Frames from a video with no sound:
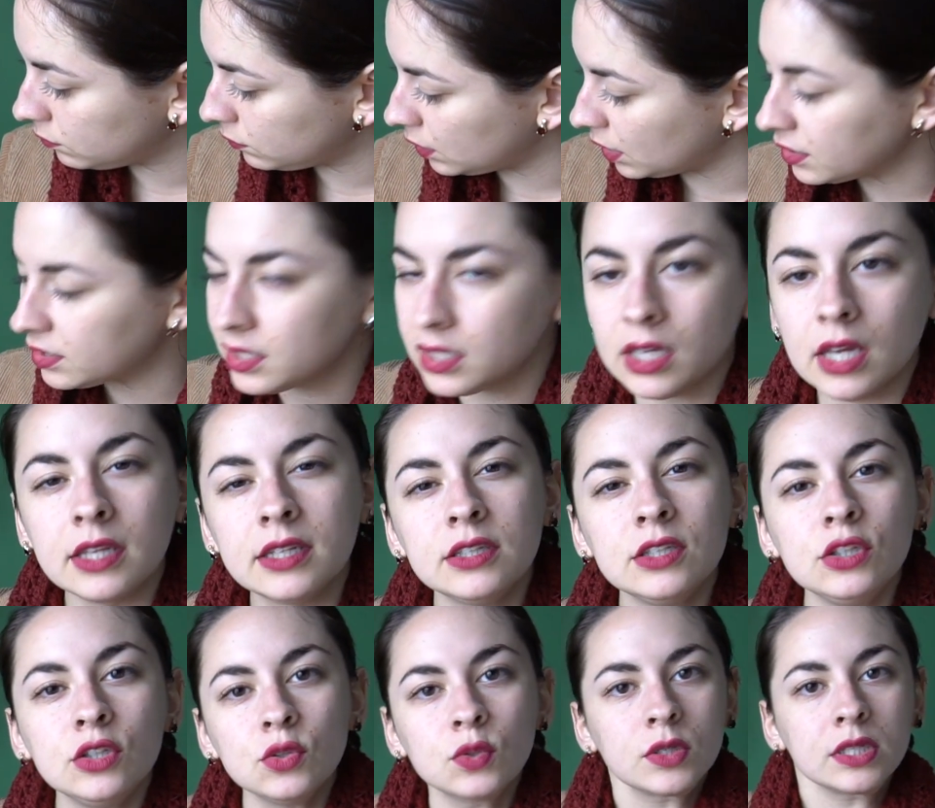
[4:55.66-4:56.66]
I think,
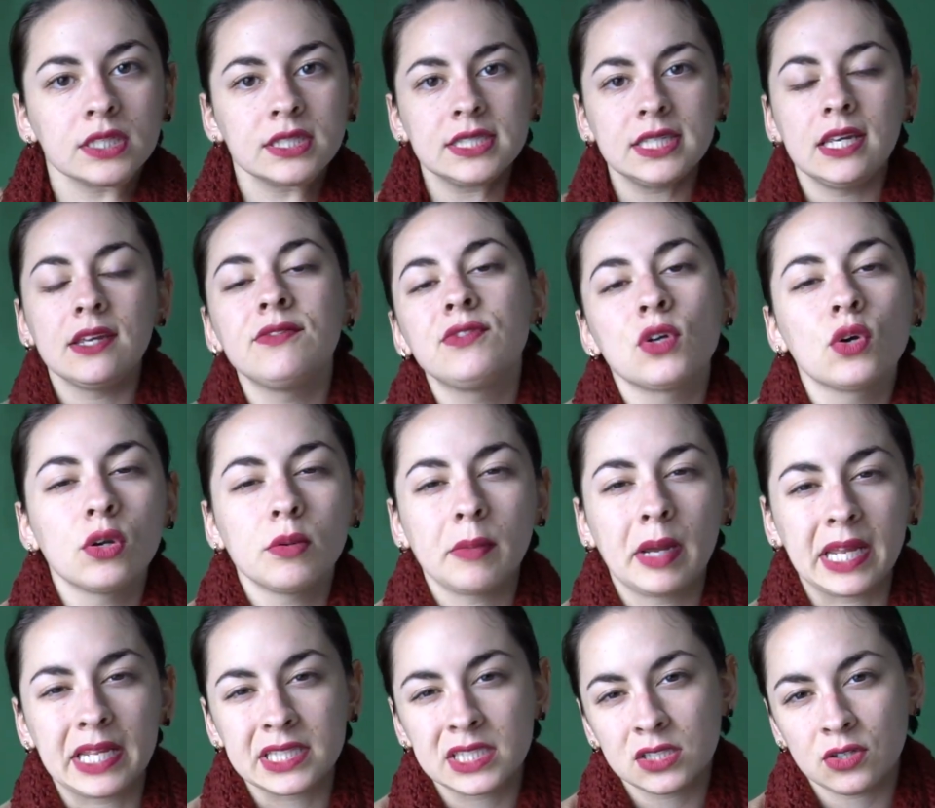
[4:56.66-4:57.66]
and you can see, if you go to my
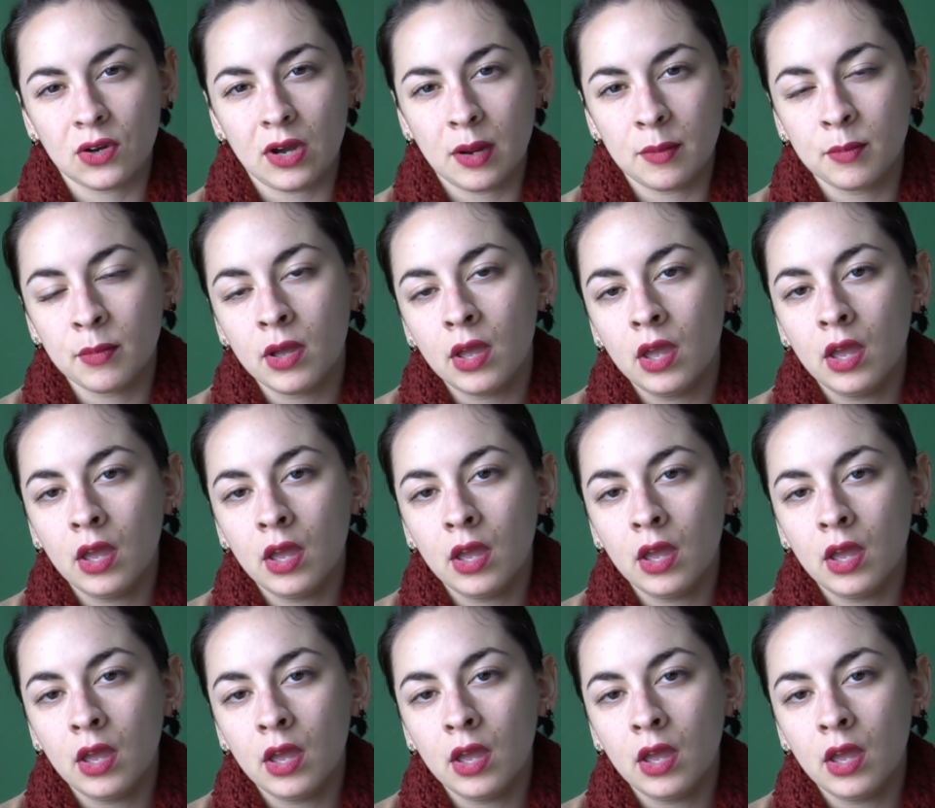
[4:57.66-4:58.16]
Instagram,